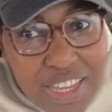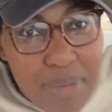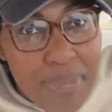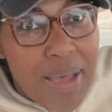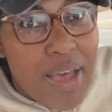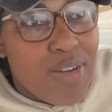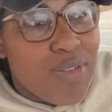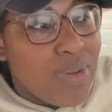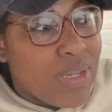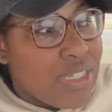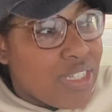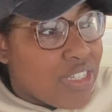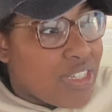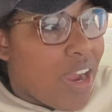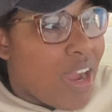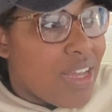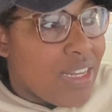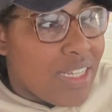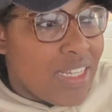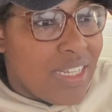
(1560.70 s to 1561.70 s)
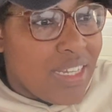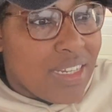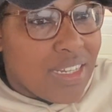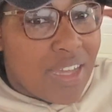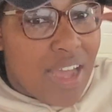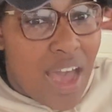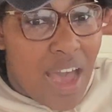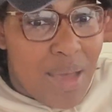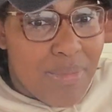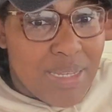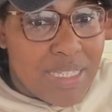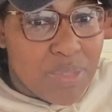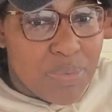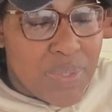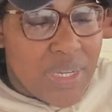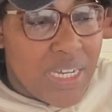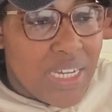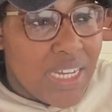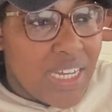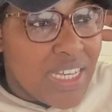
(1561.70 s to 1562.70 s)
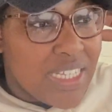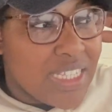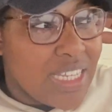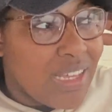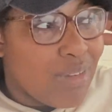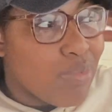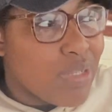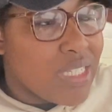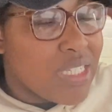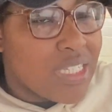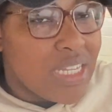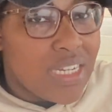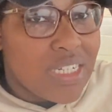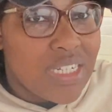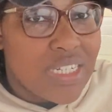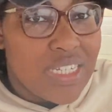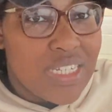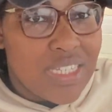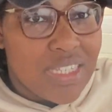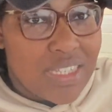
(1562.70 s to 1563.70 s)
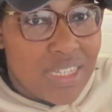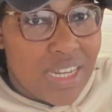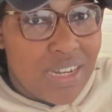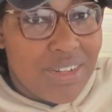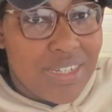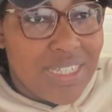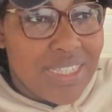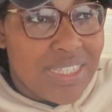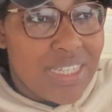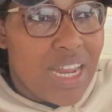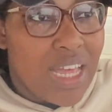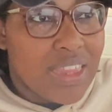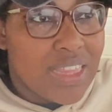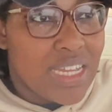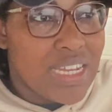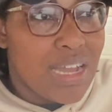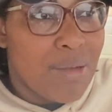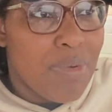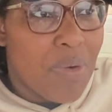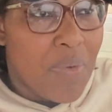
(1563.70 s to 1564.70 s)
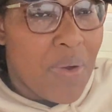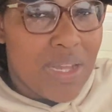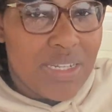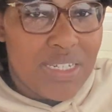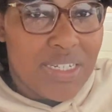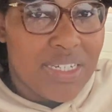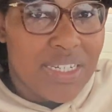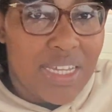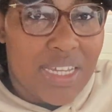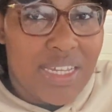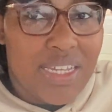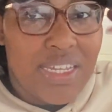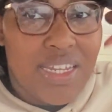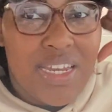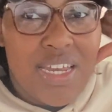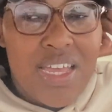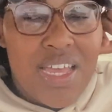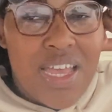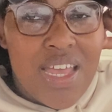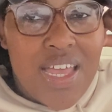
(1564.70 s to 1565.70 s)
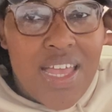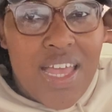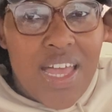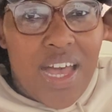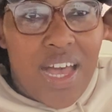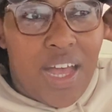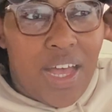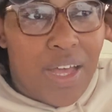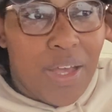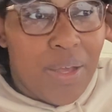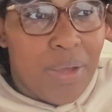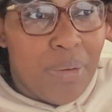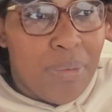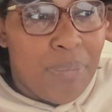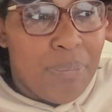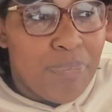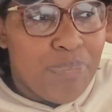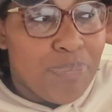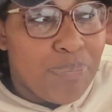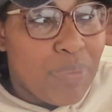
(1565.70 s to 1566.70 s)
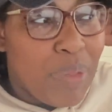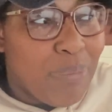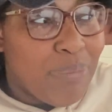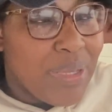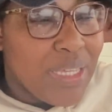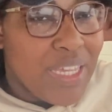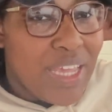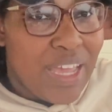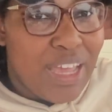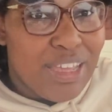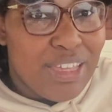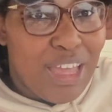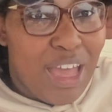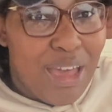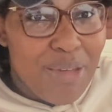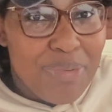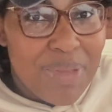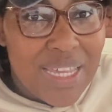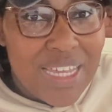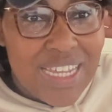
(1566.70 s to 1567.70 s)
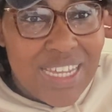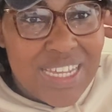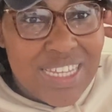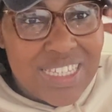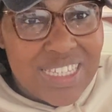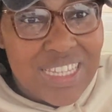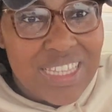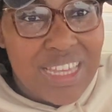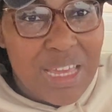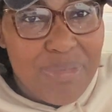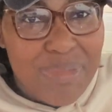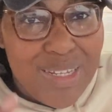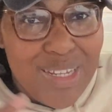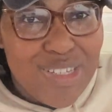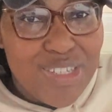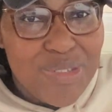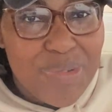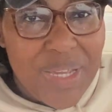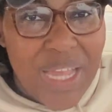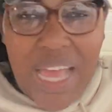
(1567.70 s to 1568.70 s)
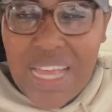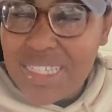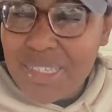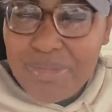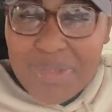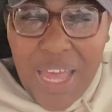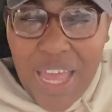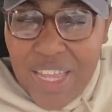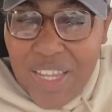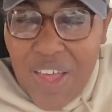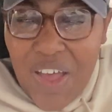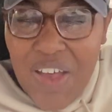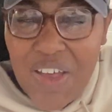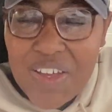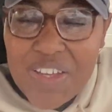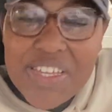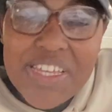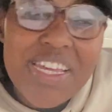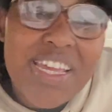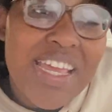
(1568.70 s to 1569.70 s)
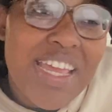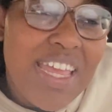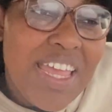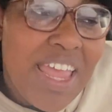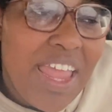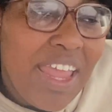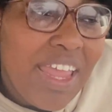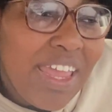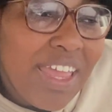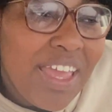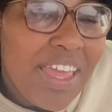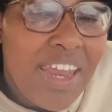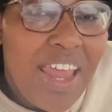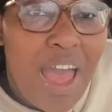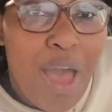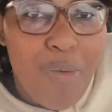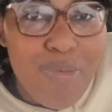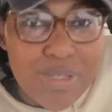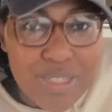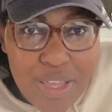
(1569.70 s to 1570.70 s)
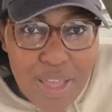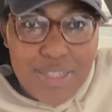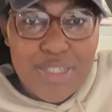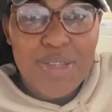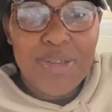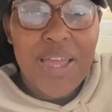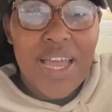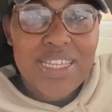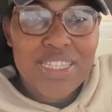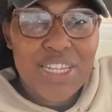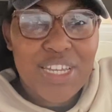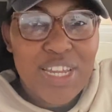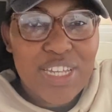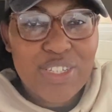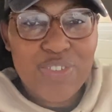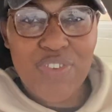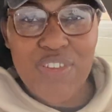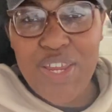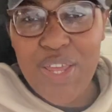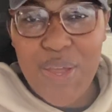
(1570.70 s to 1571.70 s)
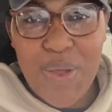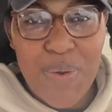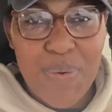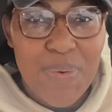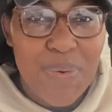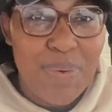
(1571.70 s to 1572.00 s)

about Queen Charlotte in the comments, because it was such a good series and I think I'm gonna watch it again. But yeah, y'all be easy. Let me know so we can have some dialogue. And I will talk to you guys in the next video.